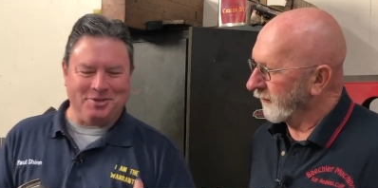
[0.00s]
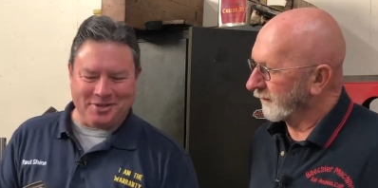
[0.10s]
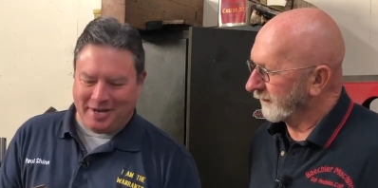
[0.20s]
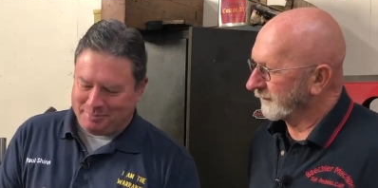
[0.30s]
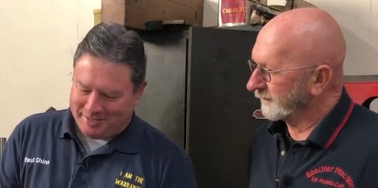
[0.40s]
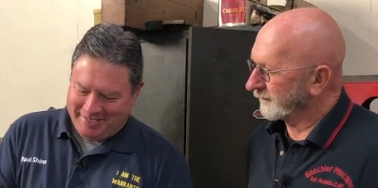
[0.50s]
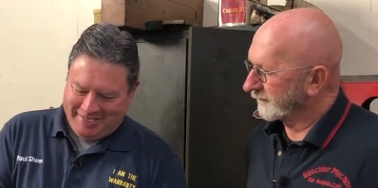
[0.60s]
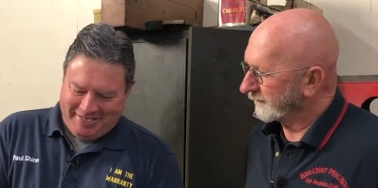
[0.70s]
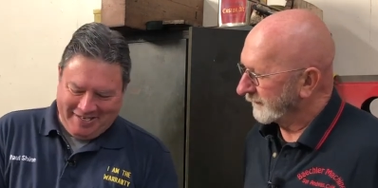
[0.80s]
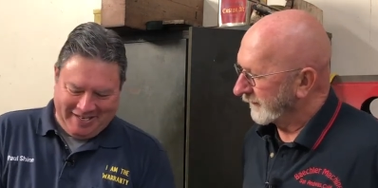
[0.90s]
Speaker 1: shop.
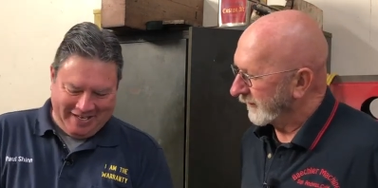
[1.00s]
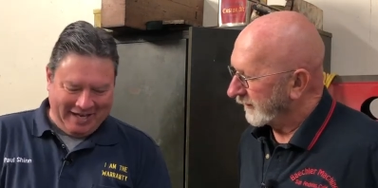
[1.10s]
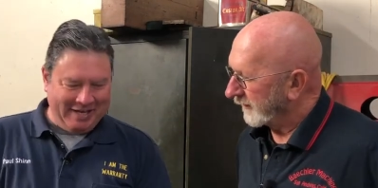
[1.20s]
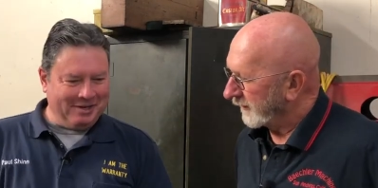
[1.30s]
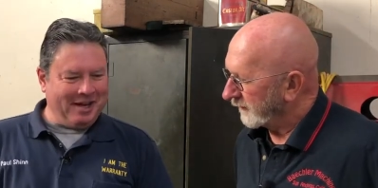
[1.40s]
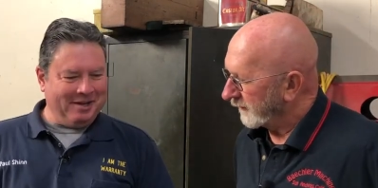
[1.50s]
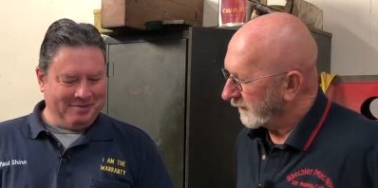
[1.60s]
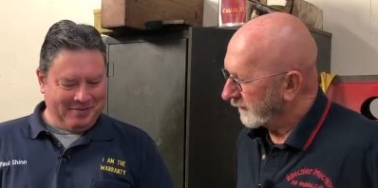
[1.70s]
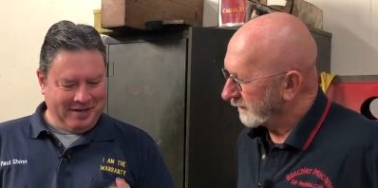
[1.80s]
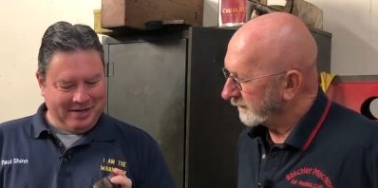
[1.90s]
And I
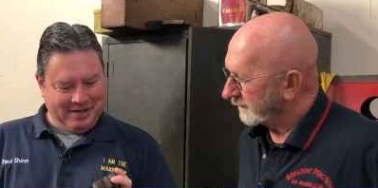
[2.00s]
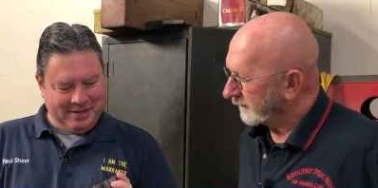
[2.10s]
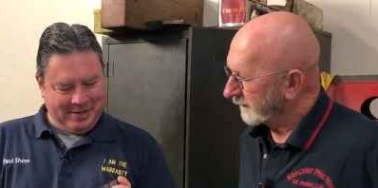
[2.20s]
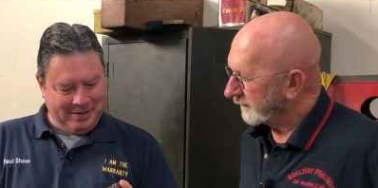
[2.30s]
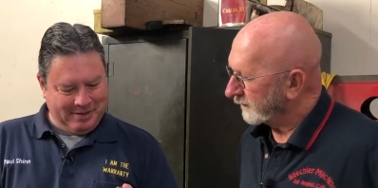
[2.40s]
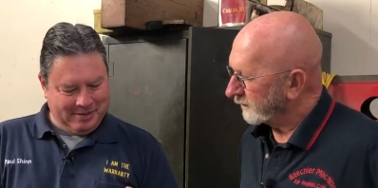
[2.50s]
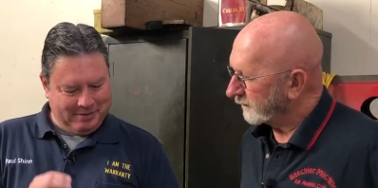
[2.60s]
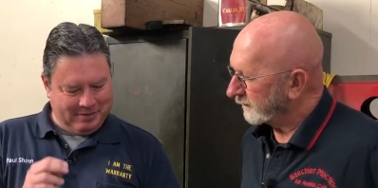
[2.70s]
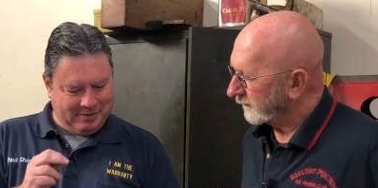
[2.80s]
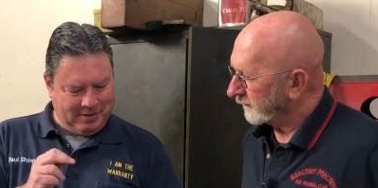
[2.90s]
think uh,
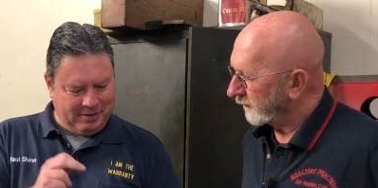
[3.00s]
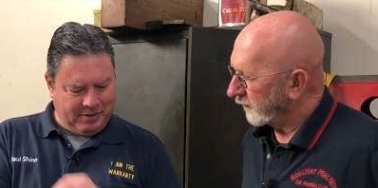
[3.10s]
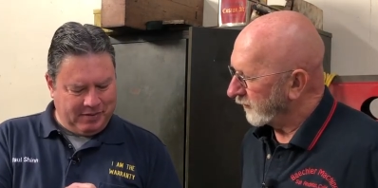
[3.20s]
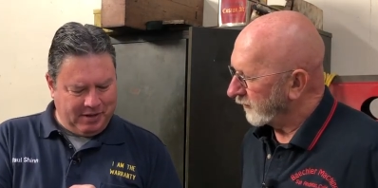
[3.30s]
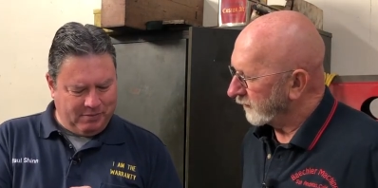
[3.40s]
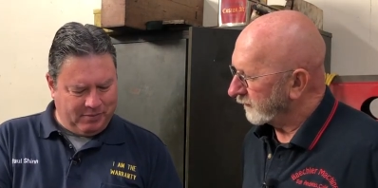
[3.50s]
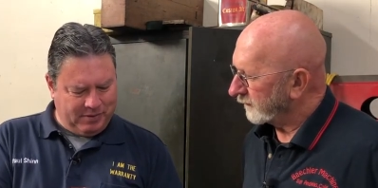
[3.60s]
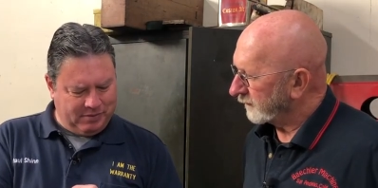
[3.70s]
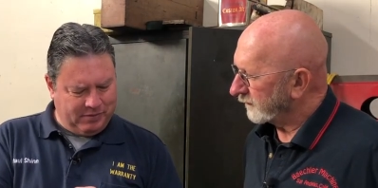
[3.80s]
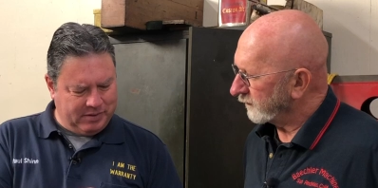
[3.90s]
I think it
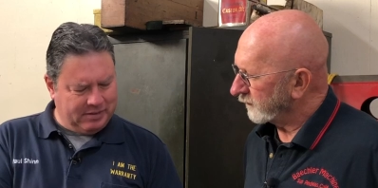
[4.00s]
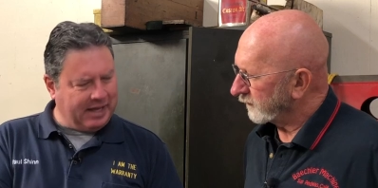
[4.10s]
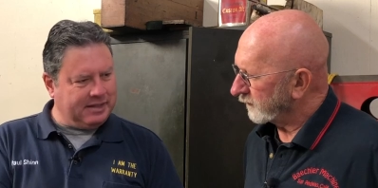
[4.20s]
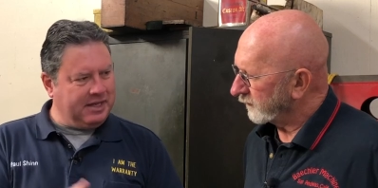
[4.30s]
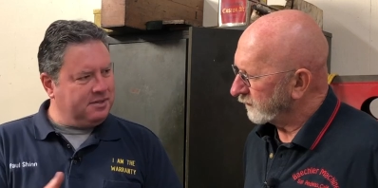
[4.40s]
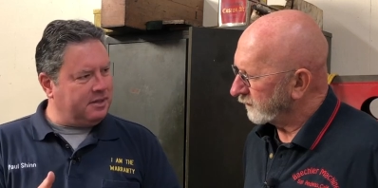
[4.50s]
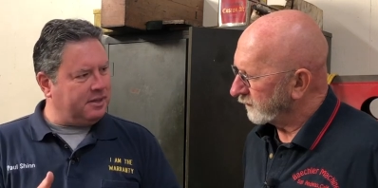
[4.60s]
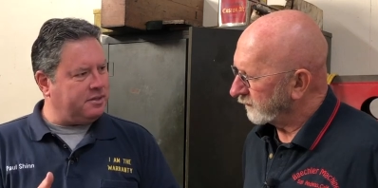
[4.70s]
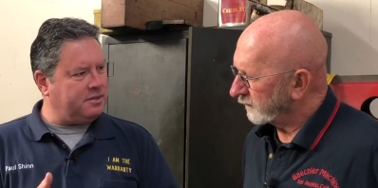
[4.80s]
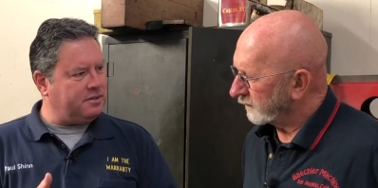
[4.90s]
was, was, like
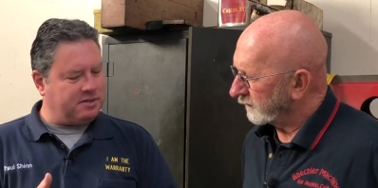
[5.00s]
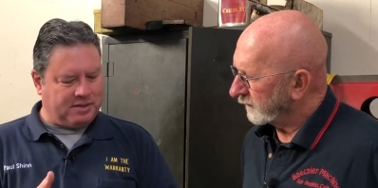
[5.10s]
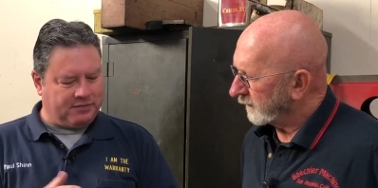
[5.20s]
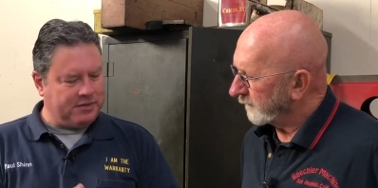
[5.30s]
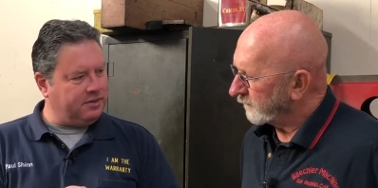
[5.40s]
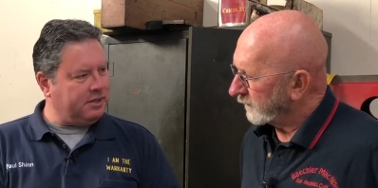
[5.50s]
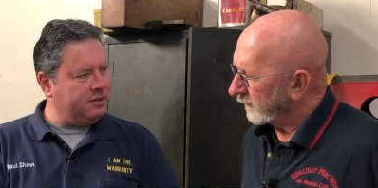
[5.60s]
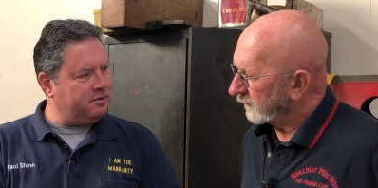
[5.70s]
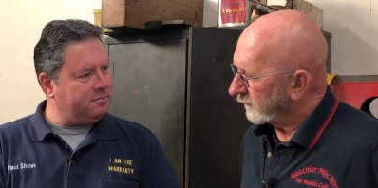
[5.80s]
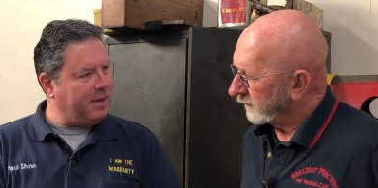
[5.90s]
diesel engines and stuff still
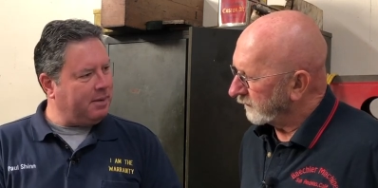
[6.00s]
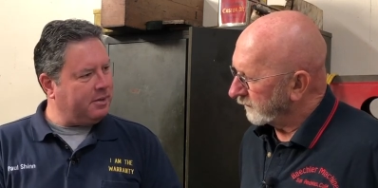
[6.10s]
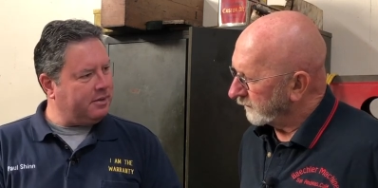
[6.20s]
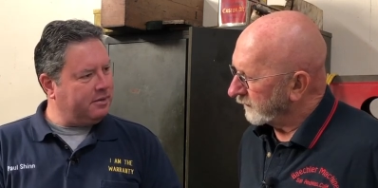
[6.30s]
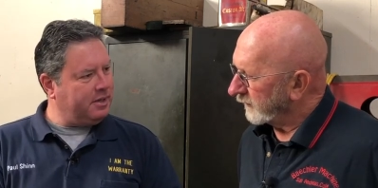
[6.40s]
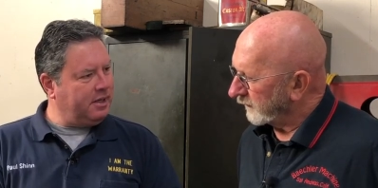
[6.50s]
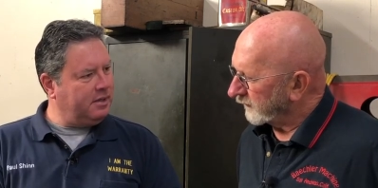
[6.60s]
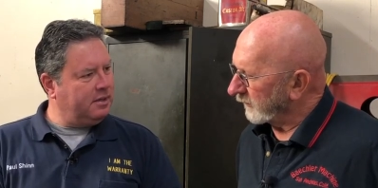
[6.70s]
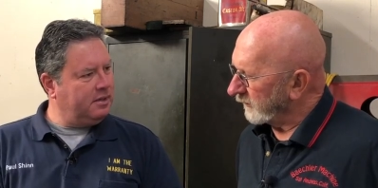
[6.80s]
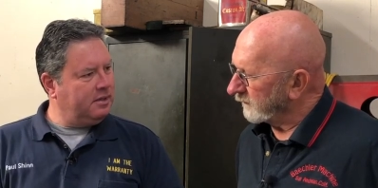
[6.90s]
use
Speaker 2: Babbitt, don't they?
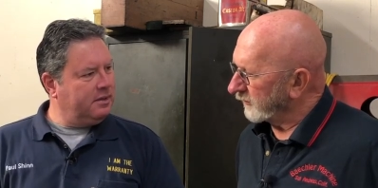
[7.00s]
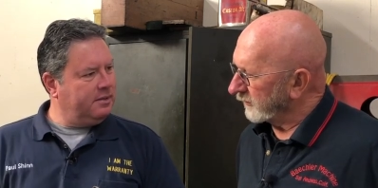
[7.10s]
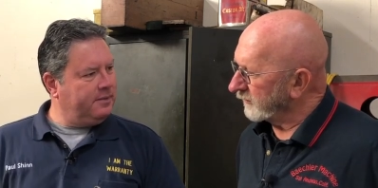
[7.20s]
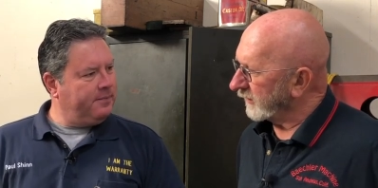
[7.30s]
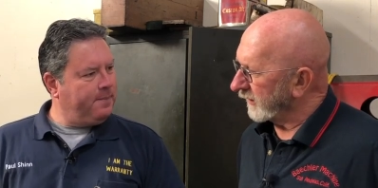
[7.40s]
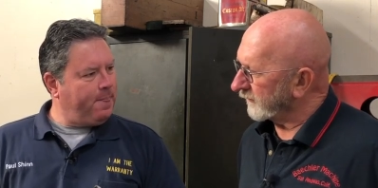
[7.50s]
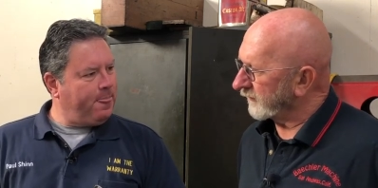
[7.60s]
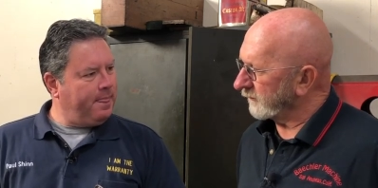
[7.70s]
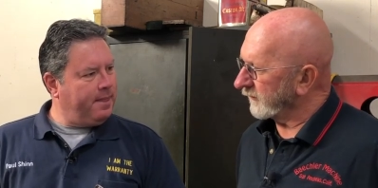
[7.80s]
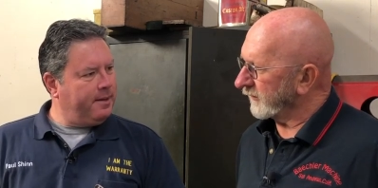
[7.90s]
Some of them do, yeah.
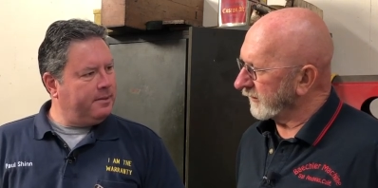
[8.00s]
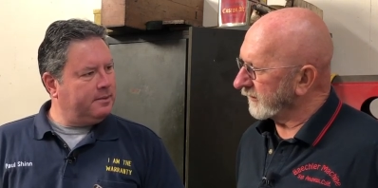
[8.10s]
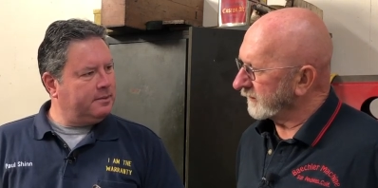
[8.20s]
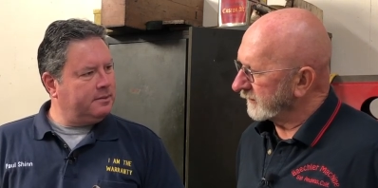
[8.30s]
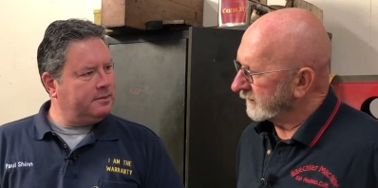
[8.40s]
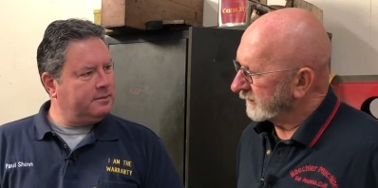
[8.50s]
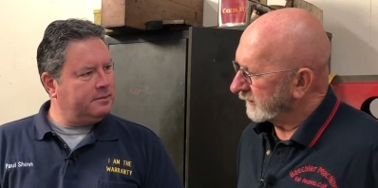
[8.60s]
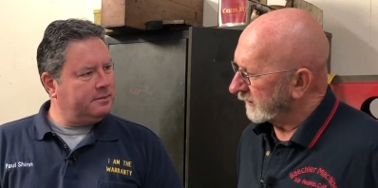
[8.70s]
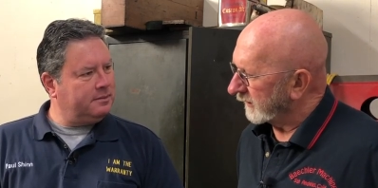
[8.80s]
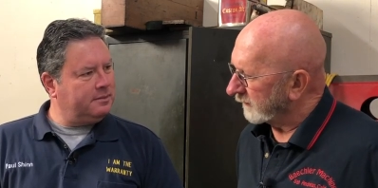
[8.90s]
Some of the
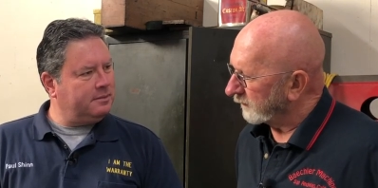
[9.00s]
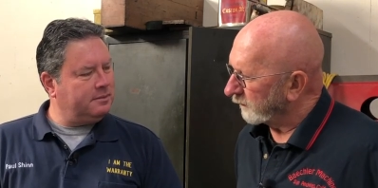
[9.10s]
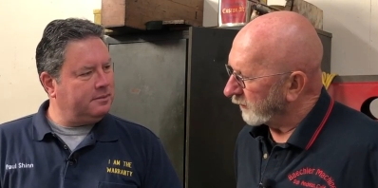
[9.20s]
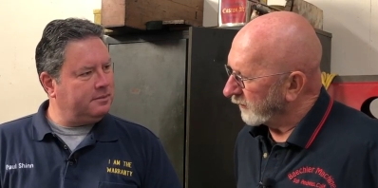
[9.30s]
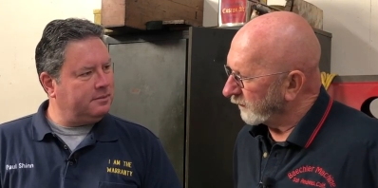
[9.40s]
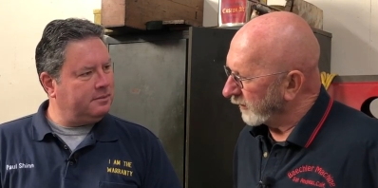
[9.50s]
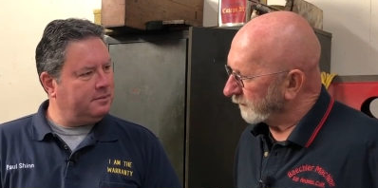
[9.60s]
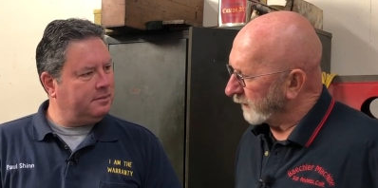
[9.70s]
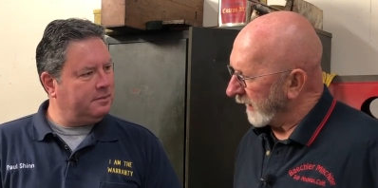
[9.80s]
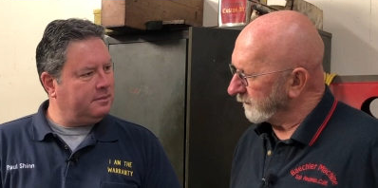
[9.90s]
uh,
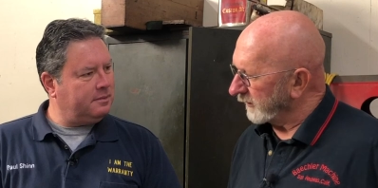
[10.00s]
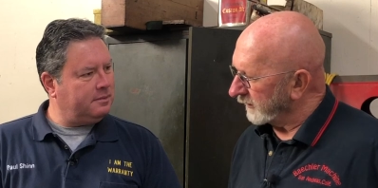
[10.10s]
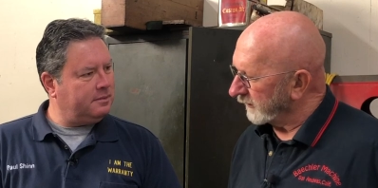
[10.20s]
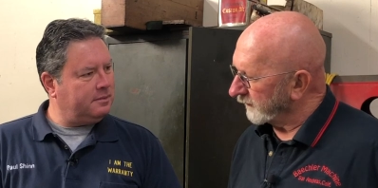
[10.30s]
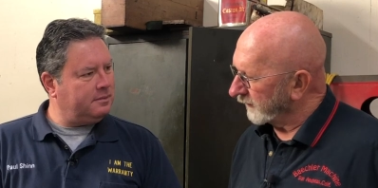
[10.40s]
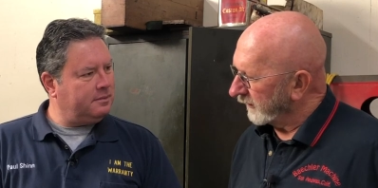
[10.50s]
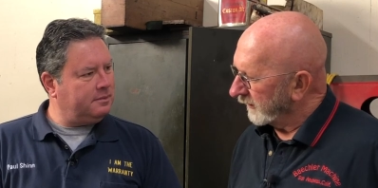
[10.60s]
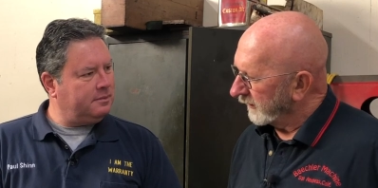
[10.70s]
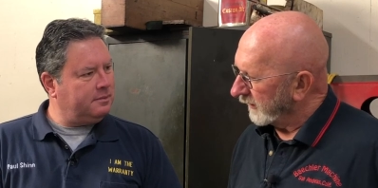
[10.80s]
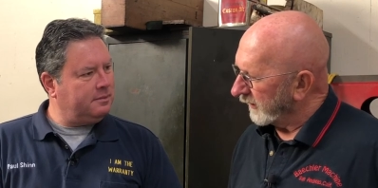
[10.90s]
what Babbitt is
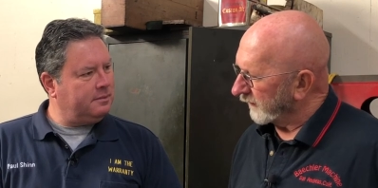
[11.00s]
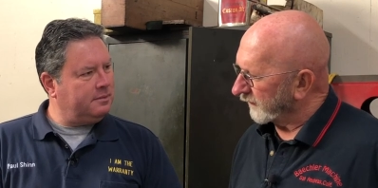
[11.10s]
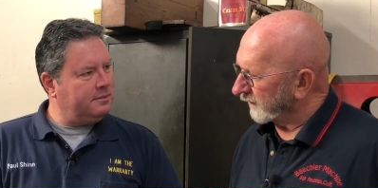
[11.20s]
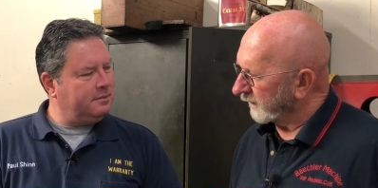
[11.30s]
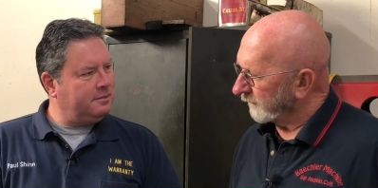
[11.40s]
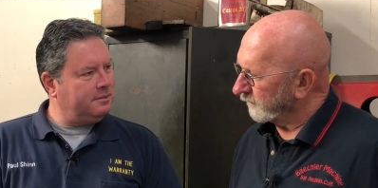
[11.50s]
is